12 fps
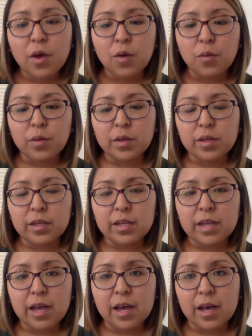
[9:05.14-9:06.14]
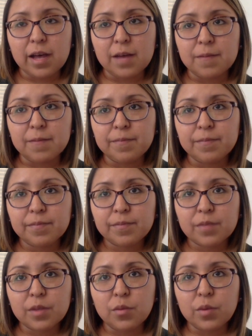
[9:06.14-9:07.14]
would
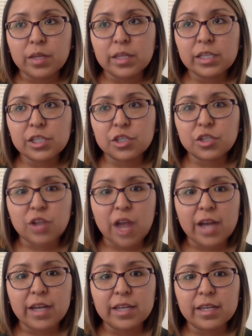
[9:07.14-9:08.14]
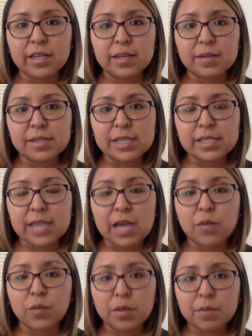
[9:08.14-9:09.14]
really just try to sit
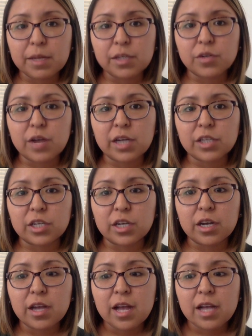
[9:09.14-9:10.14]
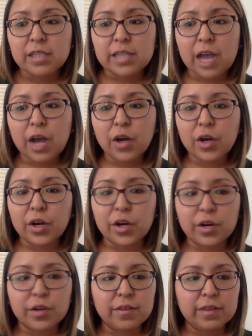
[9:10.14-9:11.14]
down with my director, tell
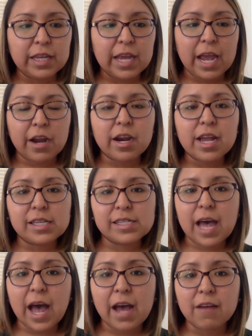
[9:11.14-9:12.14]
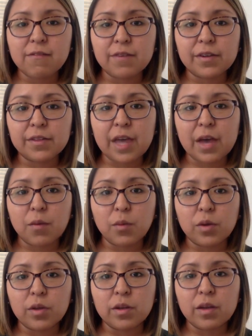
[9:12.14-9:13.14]
her the areas that I feel that
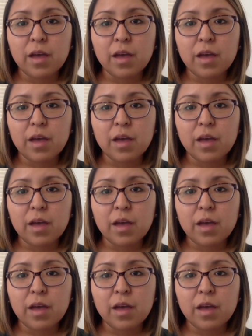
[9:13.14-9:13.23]
would